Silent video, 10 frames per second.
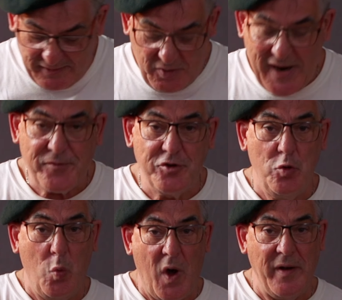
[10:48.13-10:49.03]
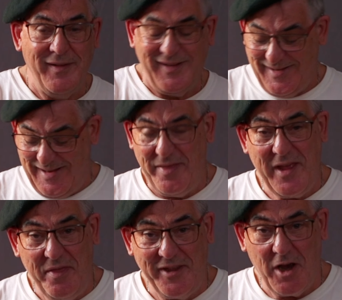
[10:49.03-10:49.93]
You have to do one and
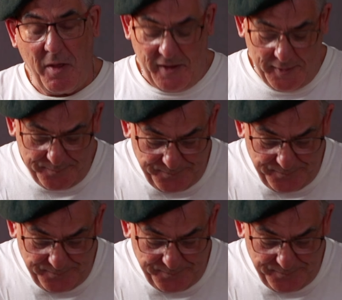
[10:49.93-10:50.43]
then the other.